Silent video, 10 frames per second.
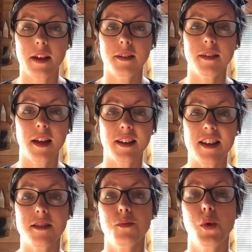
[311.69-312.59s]
and
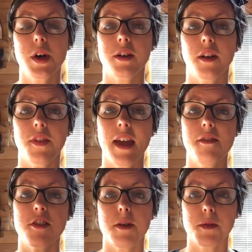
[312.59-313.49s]
get some work done
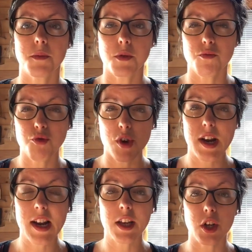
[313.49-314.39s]
there in terms of some
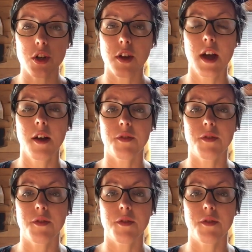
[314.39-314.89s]
really good